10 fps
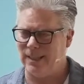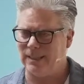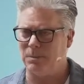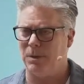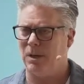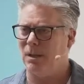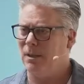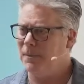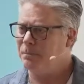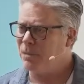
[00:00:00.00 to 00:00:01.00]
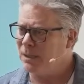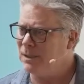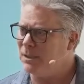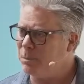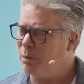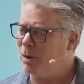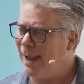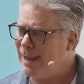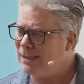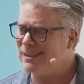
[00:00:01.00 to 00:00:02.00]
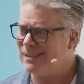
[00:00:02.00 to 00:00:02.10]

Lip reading: I think it's Paul. It says pray